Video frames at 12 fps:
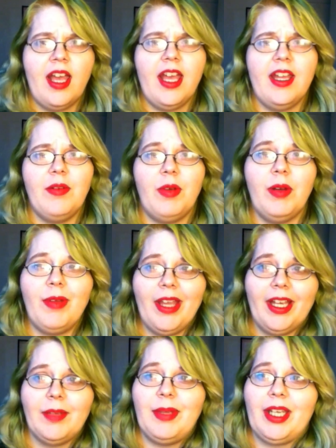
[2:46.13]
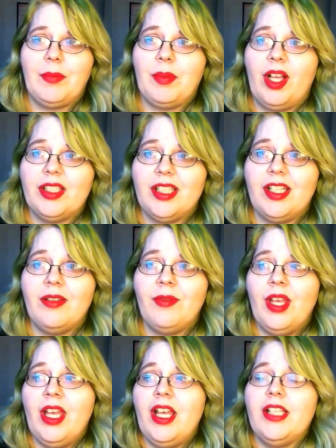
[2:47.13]
And one way I could make it
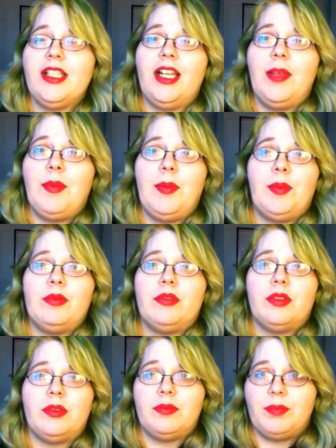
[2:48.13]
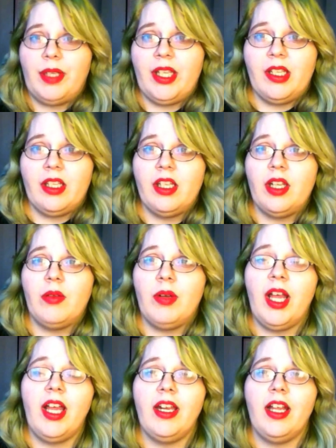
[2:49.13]
positive is to let people speak, you know,
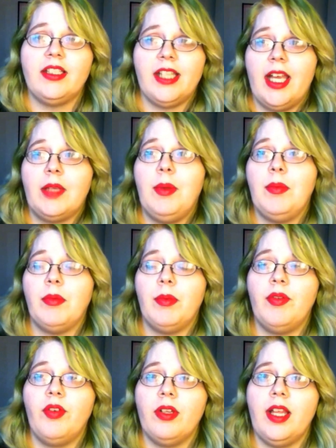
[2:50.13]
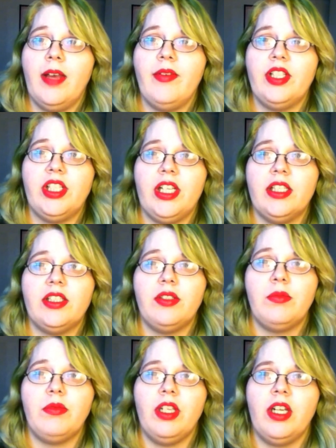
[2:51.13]
not attack people before they have a chance
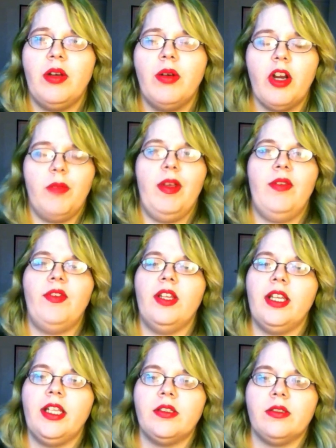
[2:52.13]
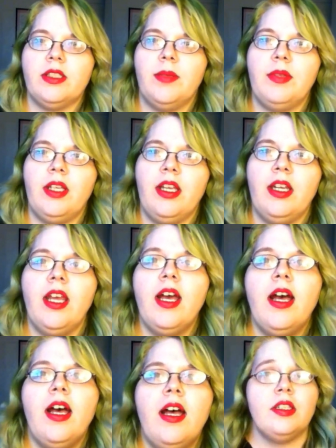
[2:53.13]
to, you know, hurt my feelings or something.
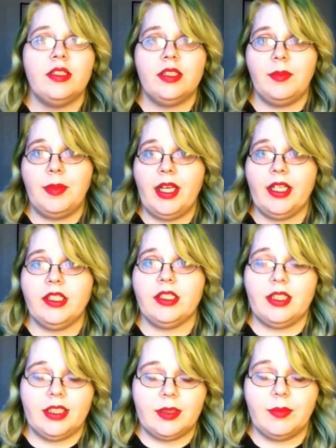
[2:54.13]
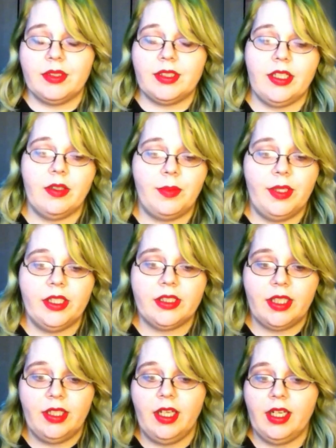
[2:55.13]
Sit back, just let someone say their
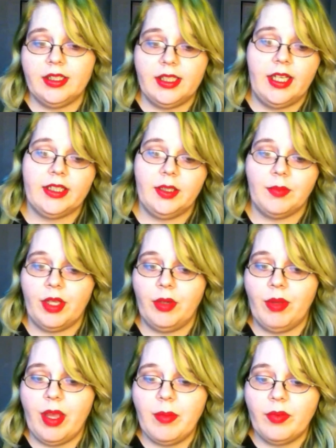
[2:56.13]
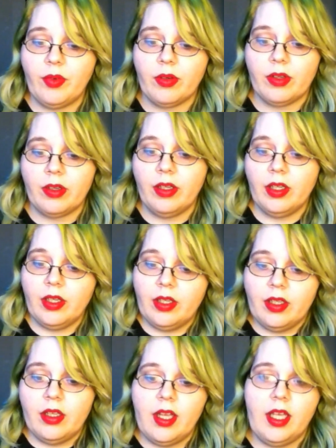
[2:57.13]
piece and not attack them right away before
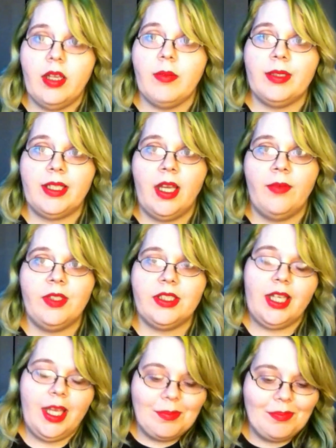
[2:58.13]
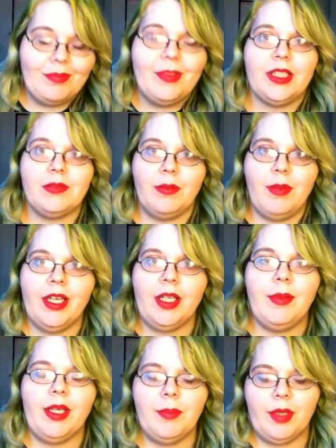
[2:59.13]
I hear what they have to say. That's one way I
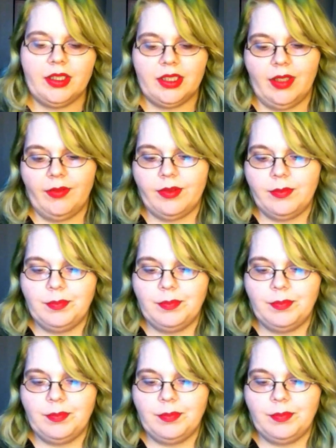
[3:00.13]
can make it positive.